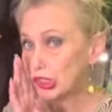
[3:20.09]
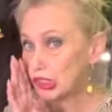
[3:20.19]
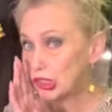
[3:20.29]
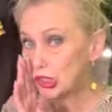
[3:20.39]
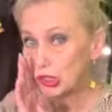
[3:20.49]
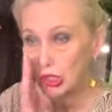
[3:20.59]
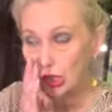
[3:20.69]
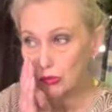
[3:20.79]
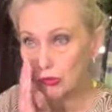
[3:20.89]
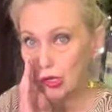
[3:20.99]
deal
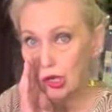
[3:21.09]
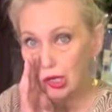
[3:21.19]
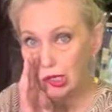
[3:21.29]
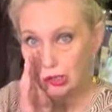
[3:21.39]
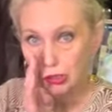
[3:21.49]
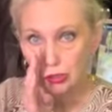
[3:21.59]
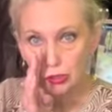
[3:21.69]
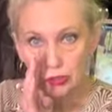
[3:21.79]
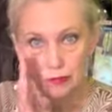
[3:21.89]
at Ross.